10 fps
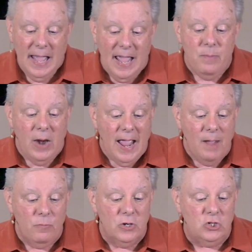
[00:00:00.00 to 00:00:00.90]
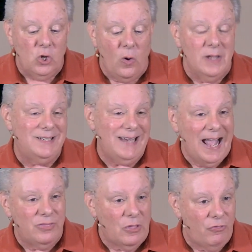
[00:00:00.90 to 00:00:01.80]
Abraham rejoiced
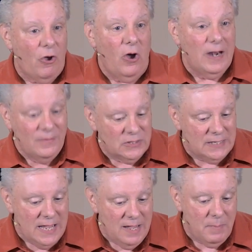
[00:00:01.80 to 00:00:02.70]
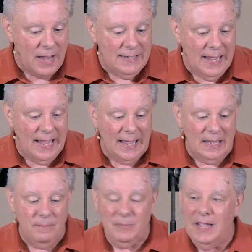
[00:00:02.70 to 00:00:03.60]
at the thought of seeing my day.